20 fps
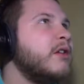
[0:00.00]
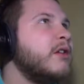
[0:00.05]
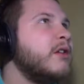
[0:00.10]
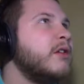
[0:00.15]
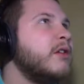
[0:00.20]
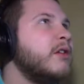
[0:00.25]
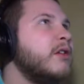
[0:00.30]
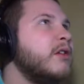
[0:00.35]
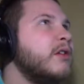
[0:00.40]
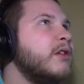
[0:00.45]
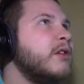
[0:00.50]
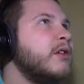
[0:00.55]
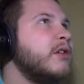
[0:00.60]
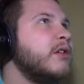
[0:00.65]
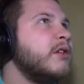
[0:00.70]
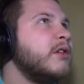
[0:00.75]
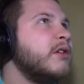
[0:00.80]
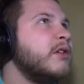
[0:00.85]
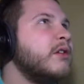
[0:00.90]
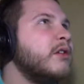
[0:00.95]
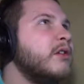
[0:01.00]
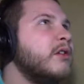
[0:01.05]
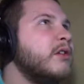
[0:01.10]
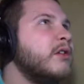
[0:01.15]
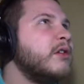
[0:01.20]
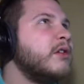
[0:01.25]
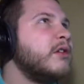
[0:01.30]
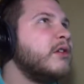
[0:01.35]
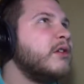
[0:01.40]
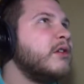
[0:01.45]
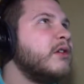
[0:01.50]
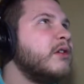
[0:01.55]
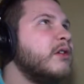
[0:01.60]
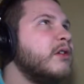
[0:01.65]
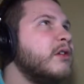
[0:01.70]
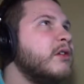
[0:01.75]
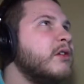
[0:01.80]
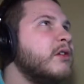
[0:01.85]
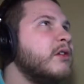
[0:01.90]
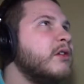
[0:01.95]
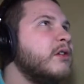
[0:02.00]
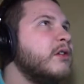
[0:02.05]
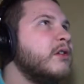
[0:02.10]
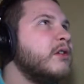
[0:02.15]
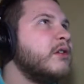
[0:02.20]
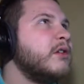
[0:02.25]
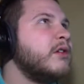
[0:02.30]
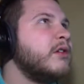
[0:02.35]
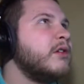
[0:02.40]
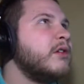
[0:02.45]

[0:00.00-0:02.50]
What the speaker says: Nothing is said.